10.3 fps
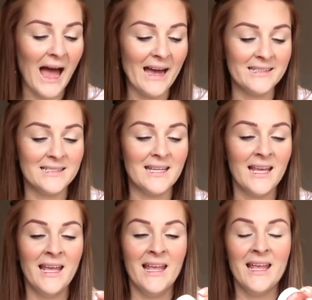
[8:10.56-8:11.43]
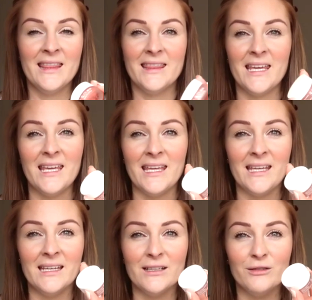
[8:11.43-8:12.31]
and
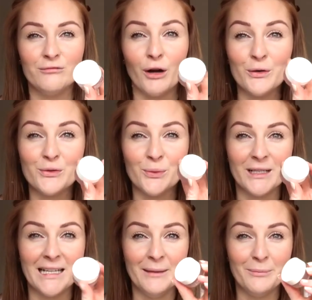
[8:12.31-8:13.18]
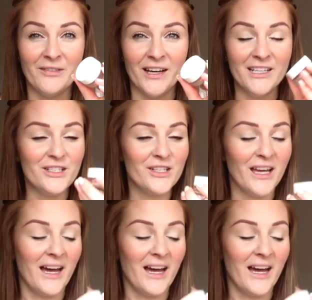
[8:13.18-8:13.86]
the Rosewood lip fudge.